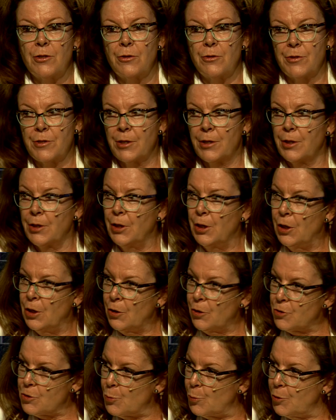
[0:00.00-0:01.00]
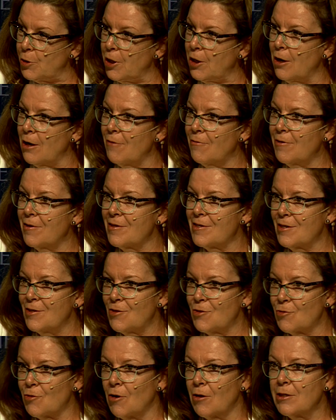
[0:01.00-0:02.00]
There's a pretty obvious and
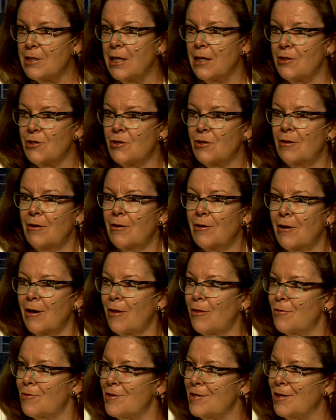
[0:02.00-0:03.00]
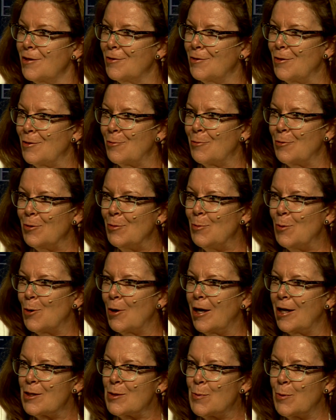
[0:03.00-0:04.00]
strong tension. There are others here in the room
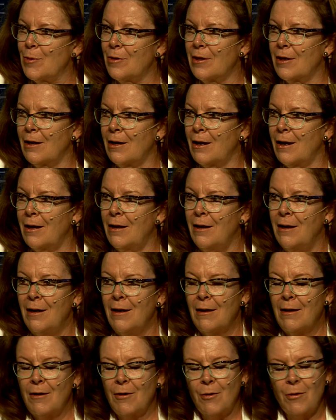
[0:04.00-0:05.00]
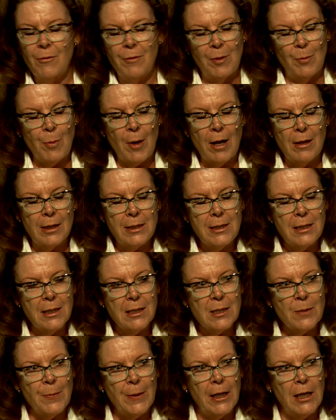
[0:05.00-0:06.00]
more expert than I on Korean
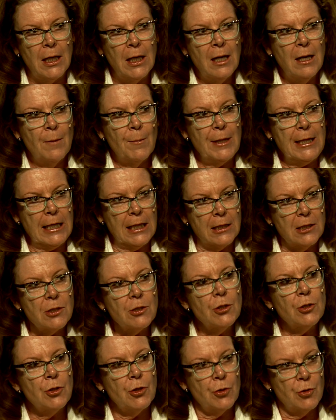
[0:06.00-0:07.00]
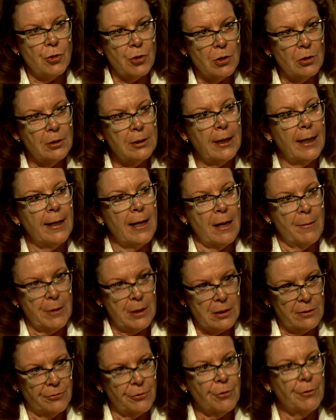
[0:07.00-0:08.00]
politics, but the institutional
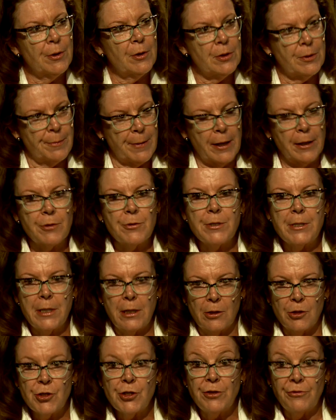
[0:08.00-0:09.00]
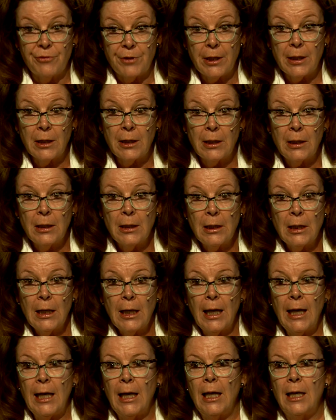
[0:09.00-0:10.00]
dynamics of Korean democracy are shifting.
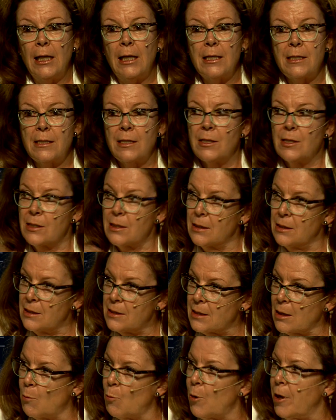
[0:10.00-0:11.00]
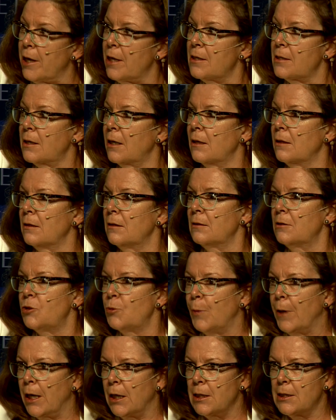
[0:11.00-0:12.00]
And this is, in some ways,
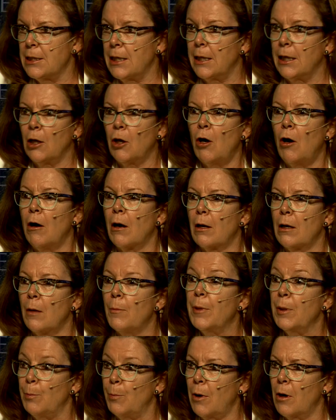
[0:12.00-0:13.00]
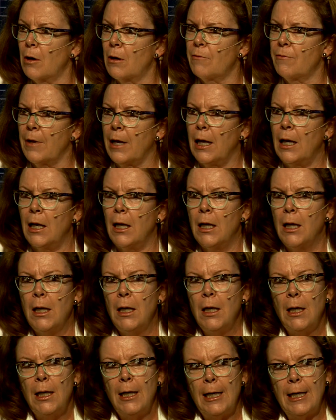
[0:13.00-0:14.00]
Japan is getting caught up in part of that.
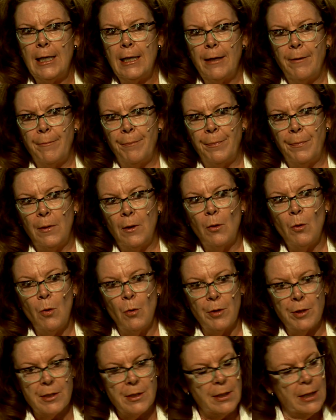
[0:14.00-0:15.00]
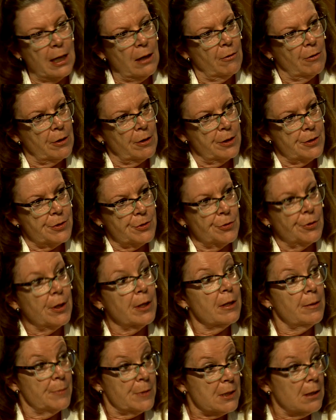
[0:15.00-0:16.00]
The courts now are
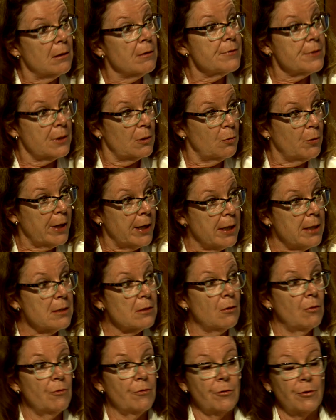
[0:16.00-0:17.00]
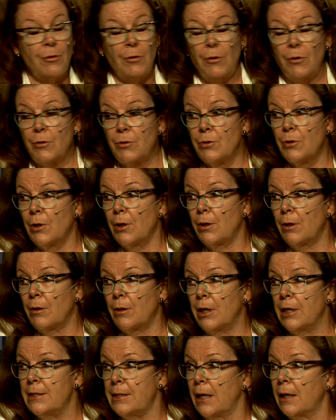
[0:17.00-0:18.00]
asserting themselves in ways over
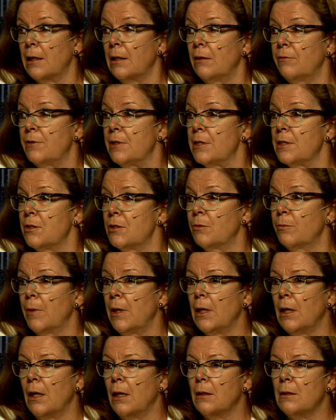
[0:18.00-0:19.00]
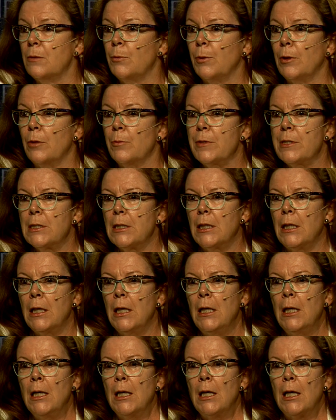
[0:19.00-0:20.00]
executive decision-making and diplomacy
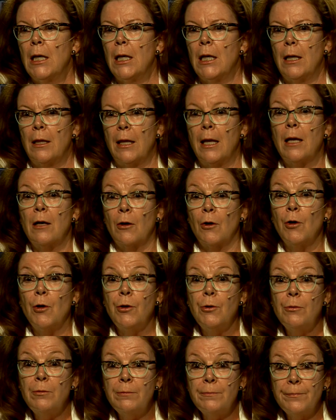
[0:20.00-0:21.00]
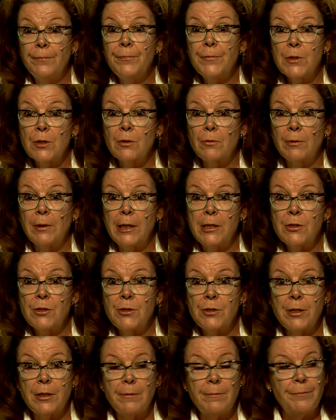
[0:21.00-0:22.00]
that are new to the
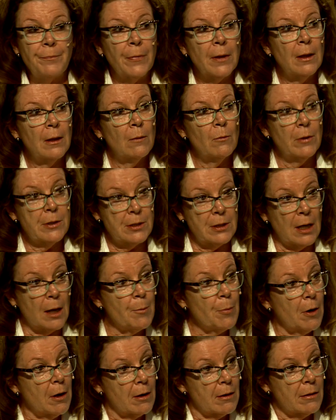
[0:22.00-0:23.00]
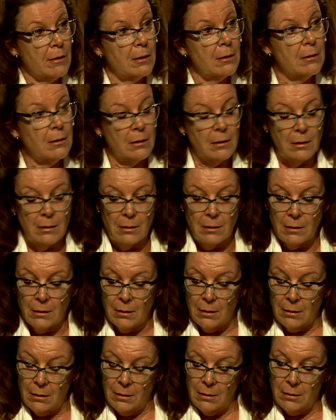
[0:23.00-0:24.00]
relationship, was not part of
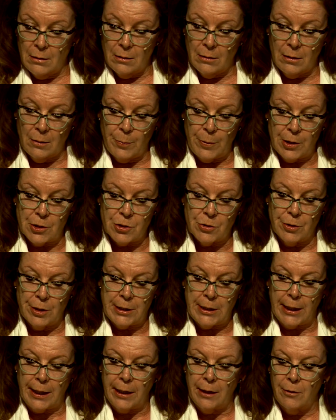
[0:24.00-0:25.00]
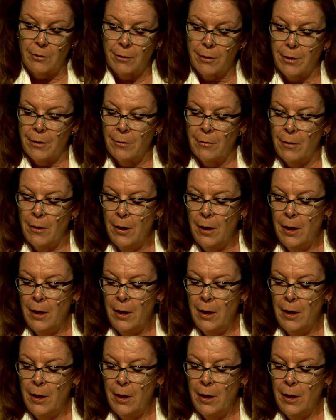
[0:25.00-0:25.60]
the picture a decade ago.